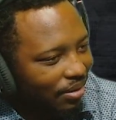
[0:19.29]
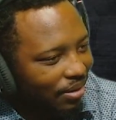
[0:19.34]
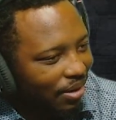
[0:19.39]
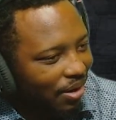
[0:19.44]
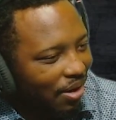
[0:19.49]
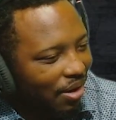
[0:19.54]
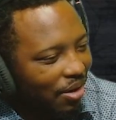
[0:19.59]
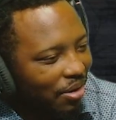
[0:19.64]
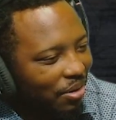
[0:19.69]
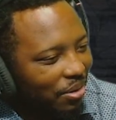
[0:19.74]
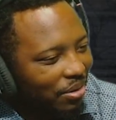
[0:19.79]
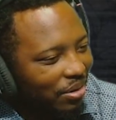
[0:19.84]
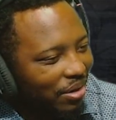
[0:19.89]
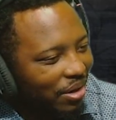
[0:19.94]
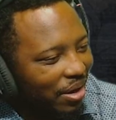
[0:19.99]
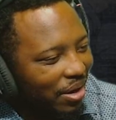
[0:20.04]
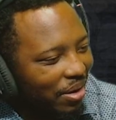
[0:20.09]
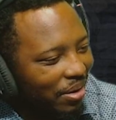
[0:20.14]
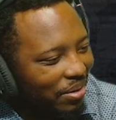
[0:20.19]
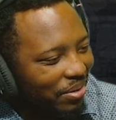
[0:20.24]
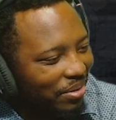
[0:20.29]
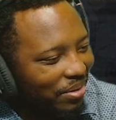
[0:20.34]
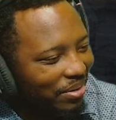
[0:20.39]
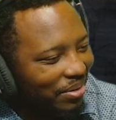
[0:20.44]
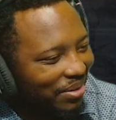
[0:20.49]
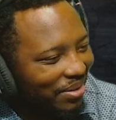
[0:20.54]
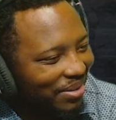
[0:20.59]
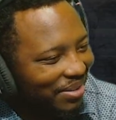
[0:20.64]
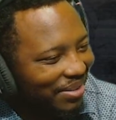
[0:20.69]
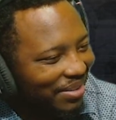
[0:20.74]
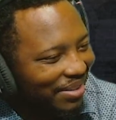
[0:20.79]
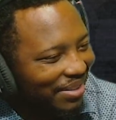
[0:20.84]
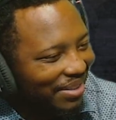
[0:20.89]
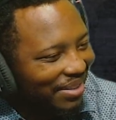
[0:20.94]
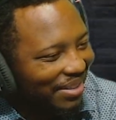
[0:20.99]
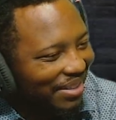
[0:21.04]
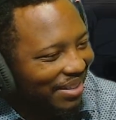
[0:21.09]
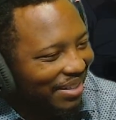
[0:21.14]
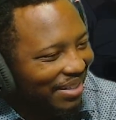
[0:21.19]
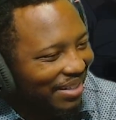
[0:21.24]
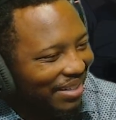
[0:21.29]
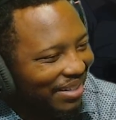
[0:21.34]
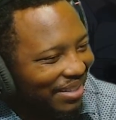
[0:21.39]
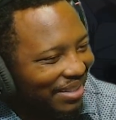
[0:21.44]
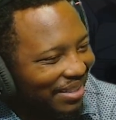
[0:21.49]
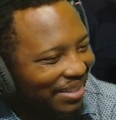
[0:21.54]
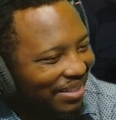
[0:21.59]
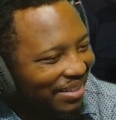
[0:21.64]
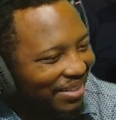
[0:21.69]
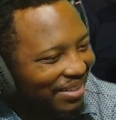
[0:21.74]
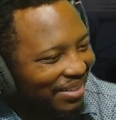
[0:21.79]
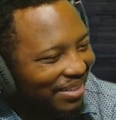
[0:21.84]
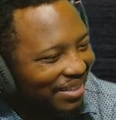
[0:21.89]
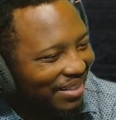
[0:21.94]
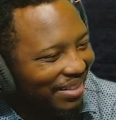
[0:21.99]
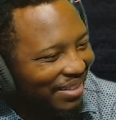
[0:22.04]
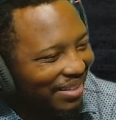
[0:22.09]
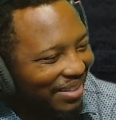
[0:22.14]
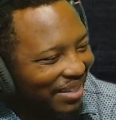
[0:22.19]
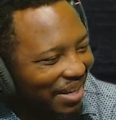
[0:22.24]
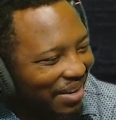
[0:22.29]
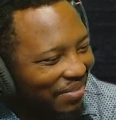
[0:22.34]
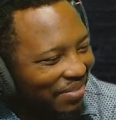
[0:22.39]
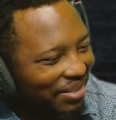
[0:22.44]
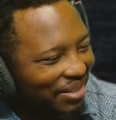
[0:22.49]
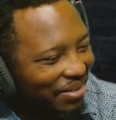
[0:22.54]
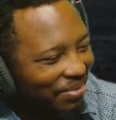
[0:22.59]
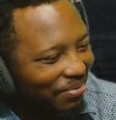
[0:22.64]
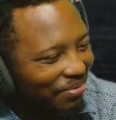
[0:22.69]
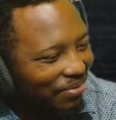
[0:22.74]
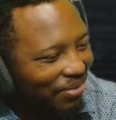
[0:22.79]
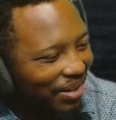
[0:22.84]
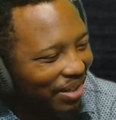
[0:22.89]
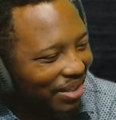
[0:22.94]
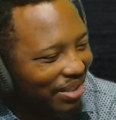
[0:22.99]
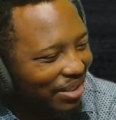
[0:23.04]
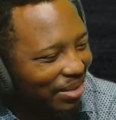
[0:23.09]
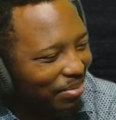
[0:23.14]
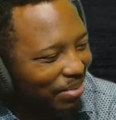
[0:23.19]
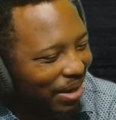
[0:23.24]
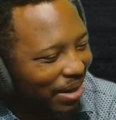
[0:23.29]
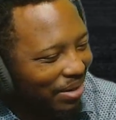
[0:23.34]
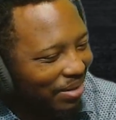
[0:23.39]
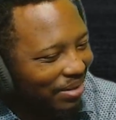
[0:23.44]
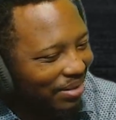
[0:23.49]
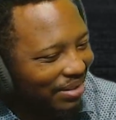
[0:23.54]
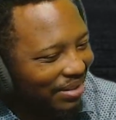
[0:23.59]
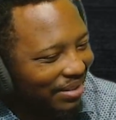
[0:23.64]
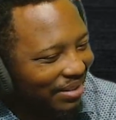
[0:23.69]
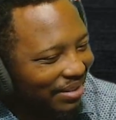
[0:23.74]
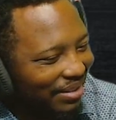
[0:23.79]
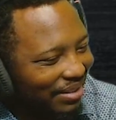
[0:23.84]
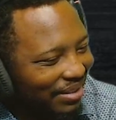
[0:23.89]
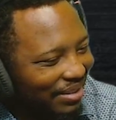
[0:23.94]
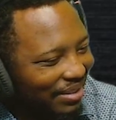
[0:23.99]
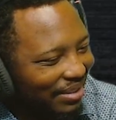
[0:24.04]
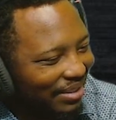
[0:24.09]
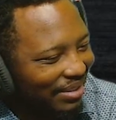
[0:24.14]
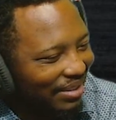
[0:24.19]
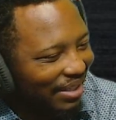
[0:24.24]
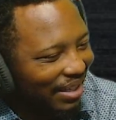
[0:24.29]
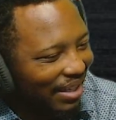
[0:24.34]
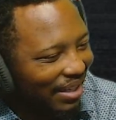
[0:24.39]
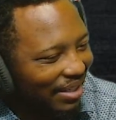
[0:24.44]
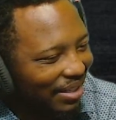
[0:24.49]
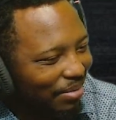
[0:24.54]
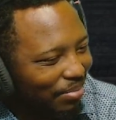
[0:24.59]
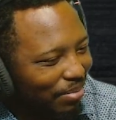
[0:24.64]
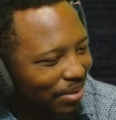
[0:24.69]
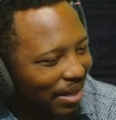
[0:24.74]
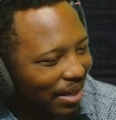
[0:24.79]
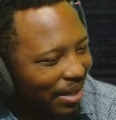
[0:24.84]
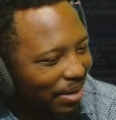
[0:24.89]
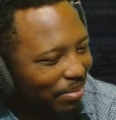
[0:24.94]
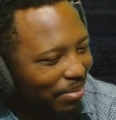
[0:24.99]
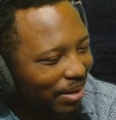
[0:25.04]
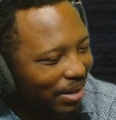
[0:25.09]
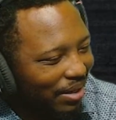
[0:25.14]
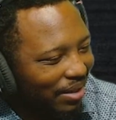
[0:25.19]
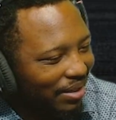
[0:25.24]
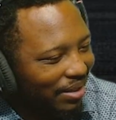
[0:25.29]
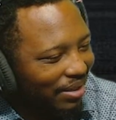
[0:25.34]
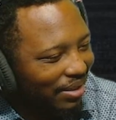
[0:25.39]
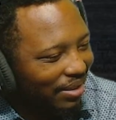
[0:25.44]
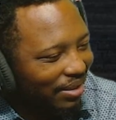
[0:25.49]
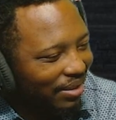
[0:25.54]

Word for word: Oh no. They're they're having some feelings about saying goodbye about it.